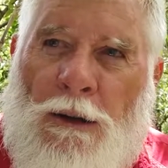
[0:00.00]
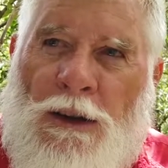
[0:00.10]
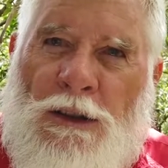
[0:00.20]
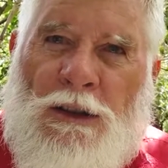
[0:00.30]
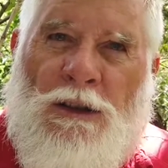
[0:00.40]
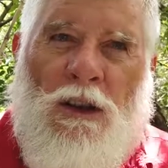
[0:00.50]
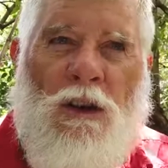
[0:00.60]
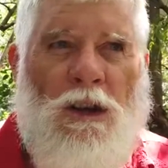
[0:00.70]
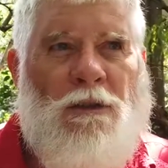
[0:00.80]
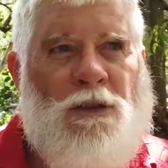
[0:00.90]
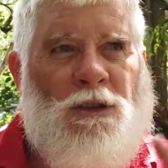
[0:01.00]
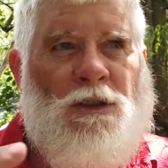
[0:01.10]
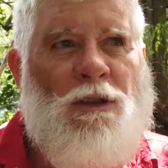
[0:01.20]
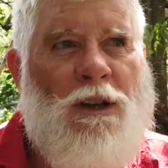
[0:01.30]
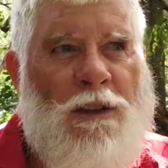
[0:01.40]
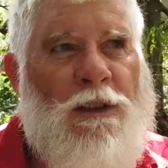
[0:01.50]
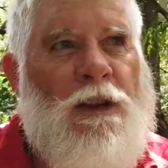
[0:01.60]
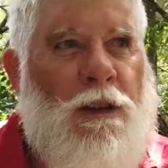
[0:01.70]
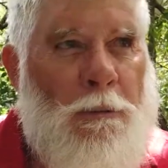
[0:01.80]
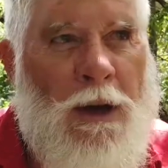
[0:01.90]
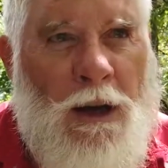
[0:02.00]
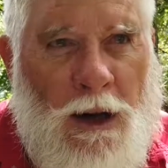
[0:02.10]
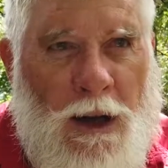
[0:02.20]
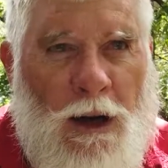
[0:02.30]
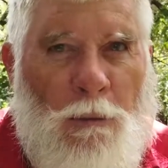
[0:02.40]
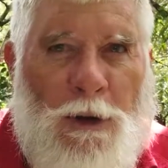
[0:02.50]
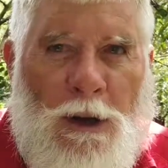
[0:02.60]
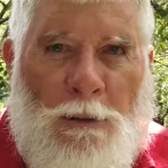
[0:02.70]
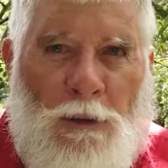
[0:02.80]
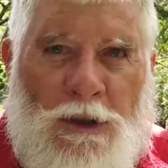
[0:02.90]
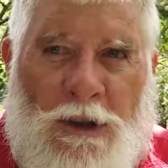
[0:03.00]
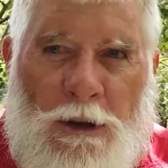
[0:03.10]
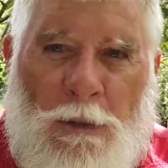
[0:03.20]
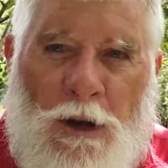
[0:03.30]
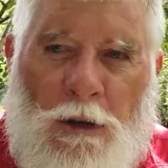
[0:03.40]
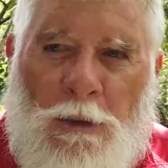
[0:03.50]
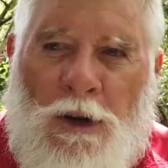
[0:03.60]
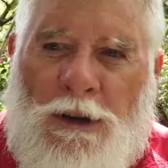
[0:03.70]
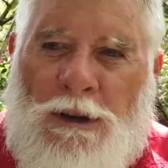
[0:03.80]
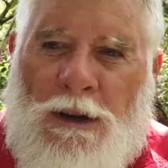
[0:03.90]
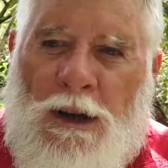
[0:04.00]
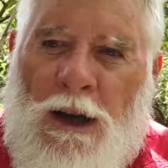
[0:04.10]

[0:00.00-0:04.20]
it's kind of a society thing about how people see motorbikes,